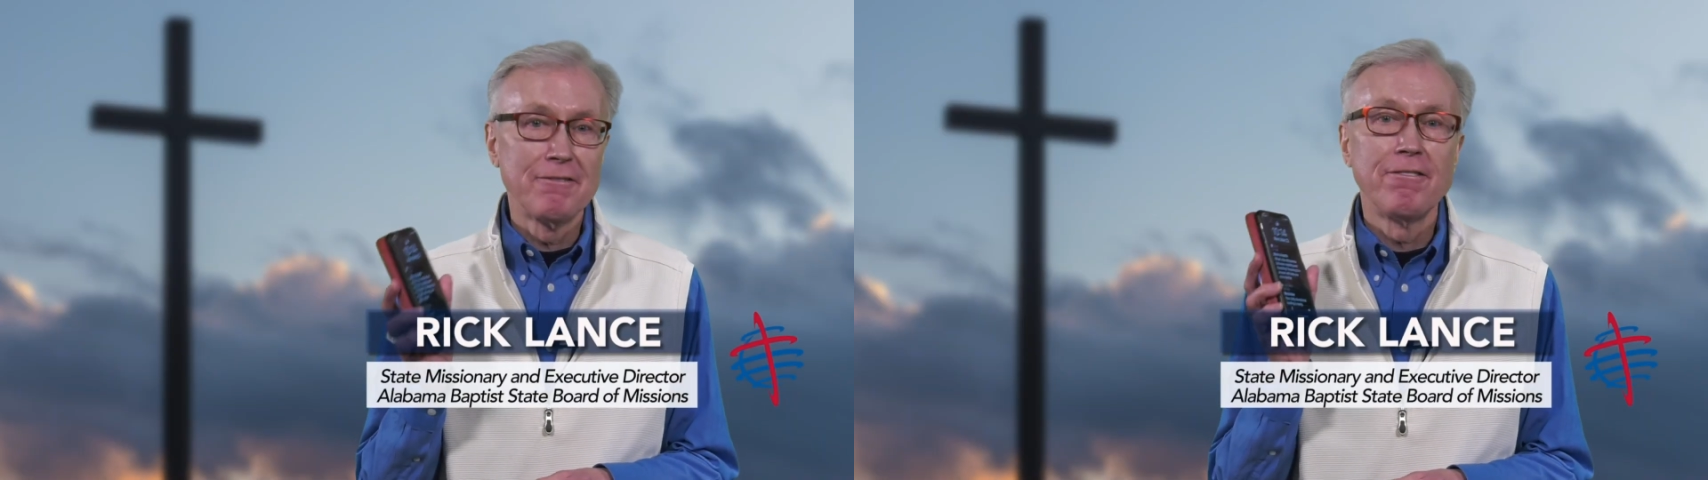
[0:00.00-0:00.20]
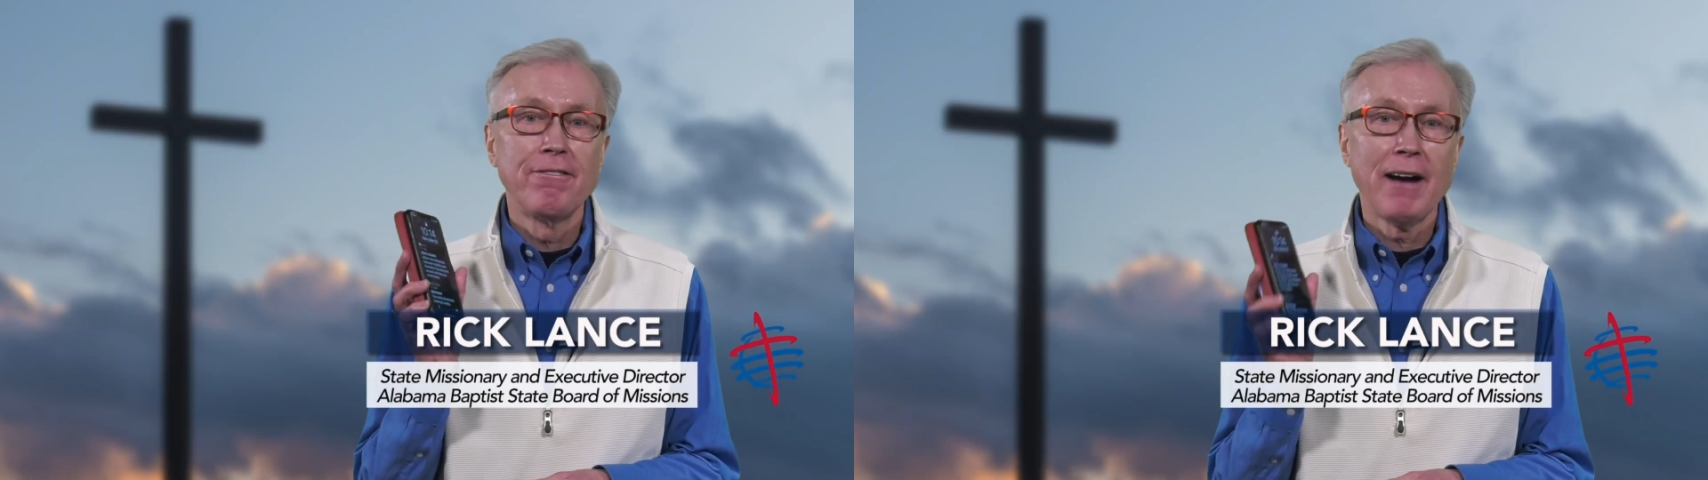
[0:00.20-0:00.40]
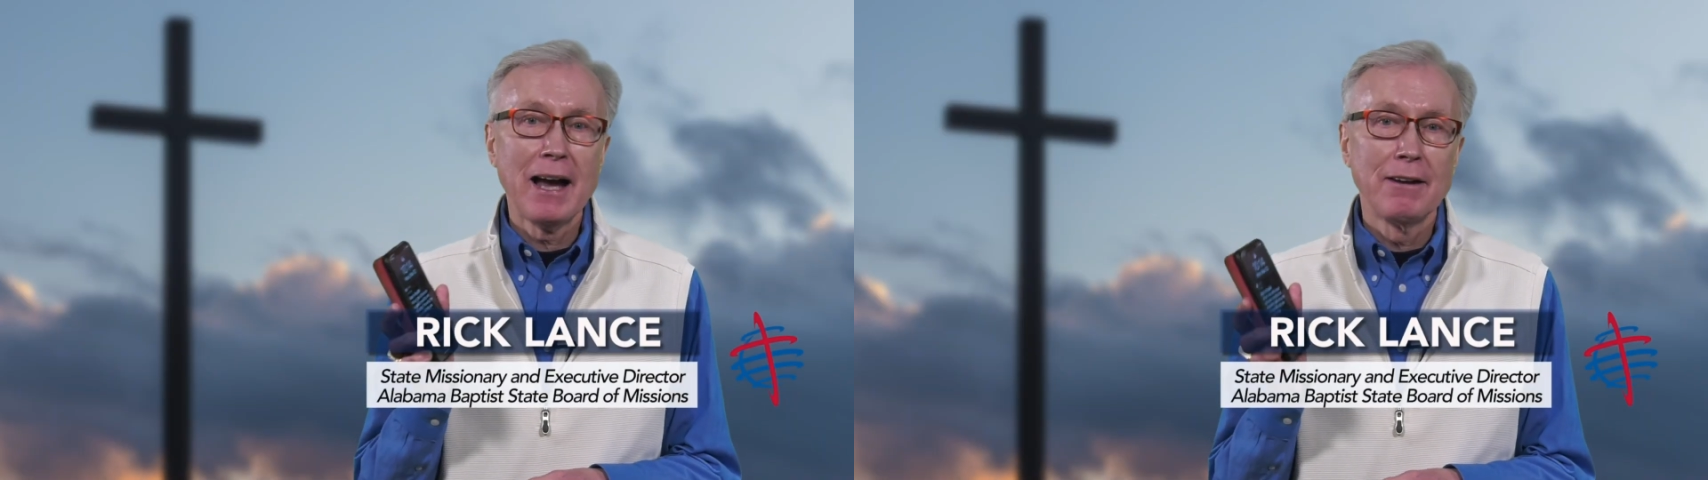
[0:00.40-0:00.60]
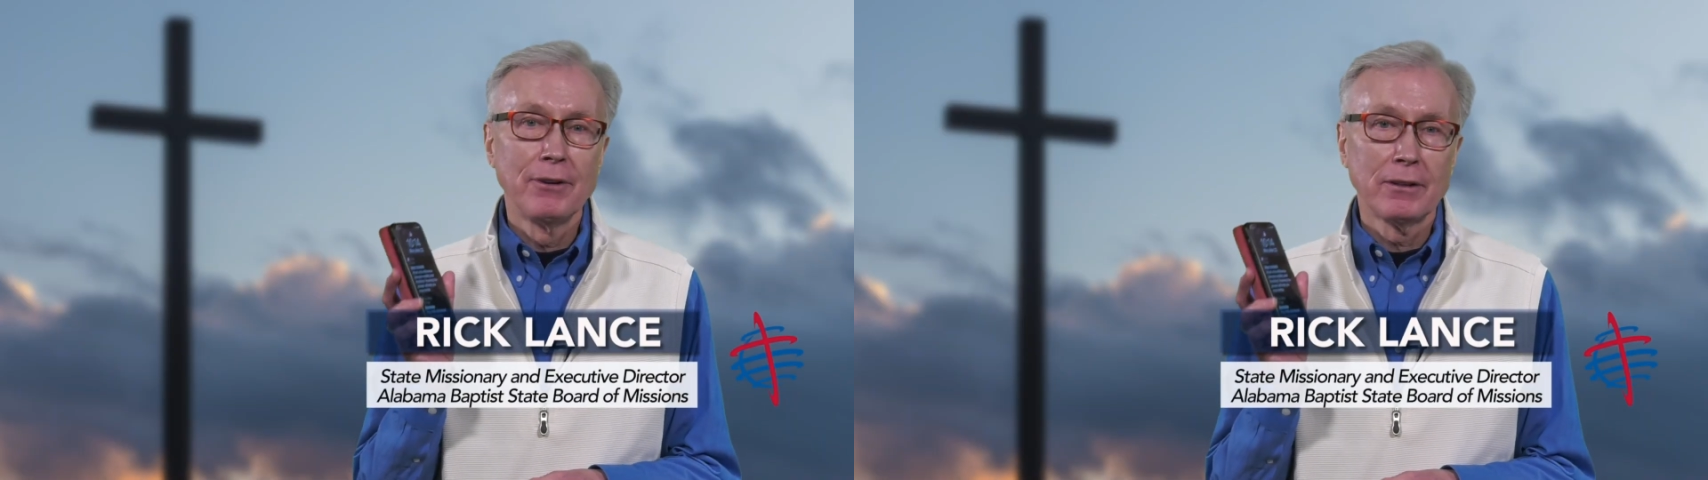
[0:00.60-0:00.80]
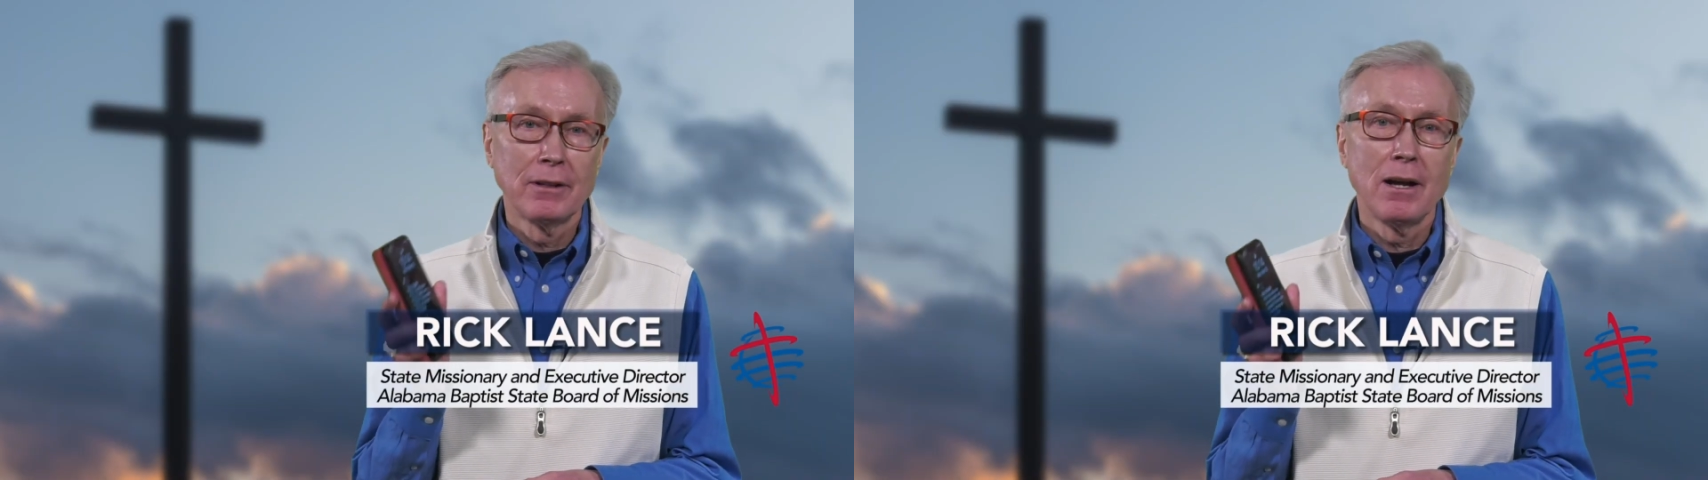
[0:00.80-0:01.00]

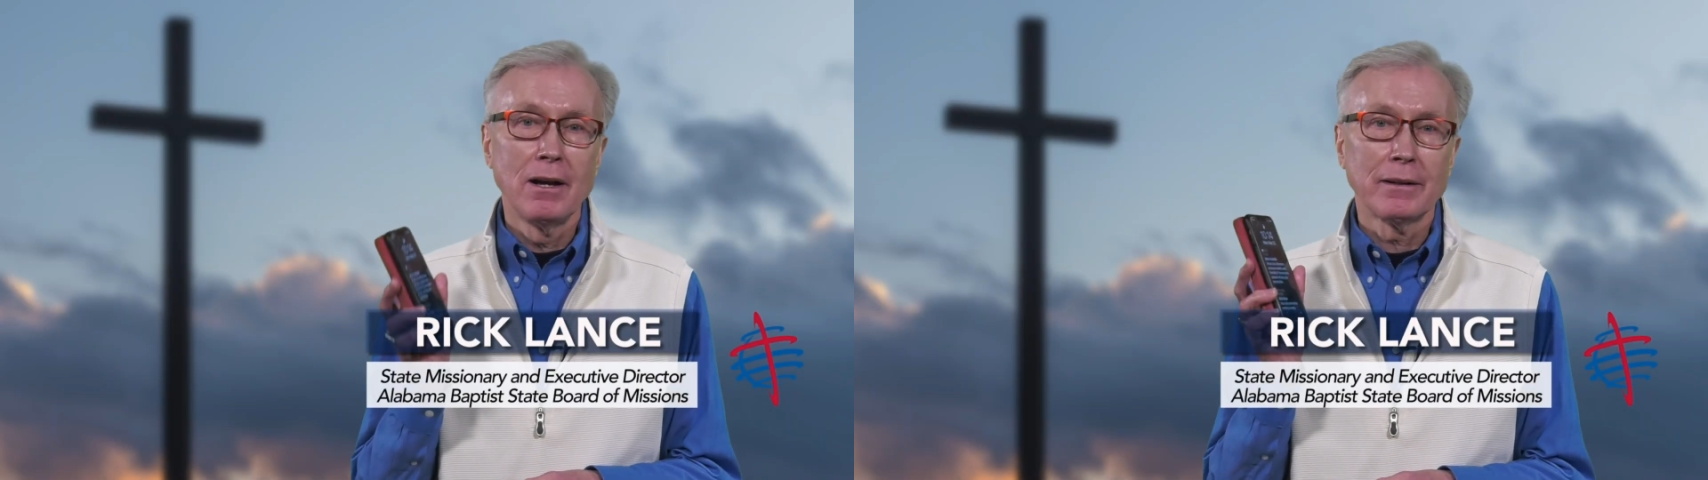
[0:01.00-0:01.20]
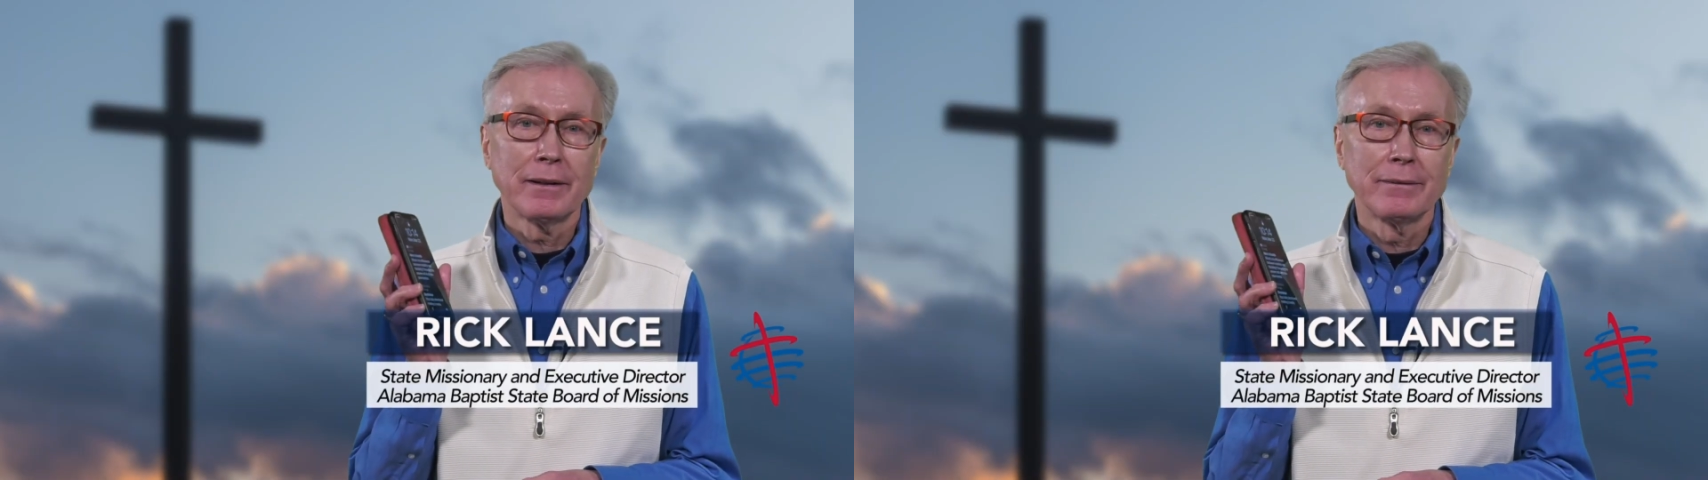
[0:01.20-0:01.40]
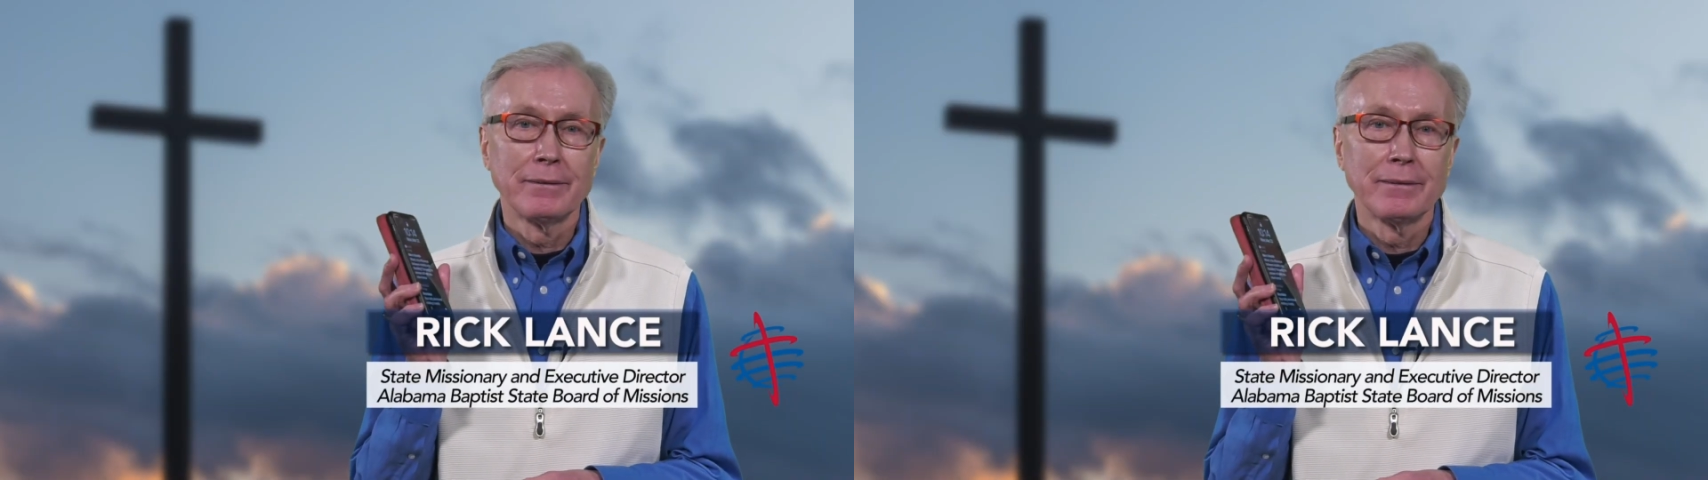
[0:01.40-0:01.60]
5 o'clock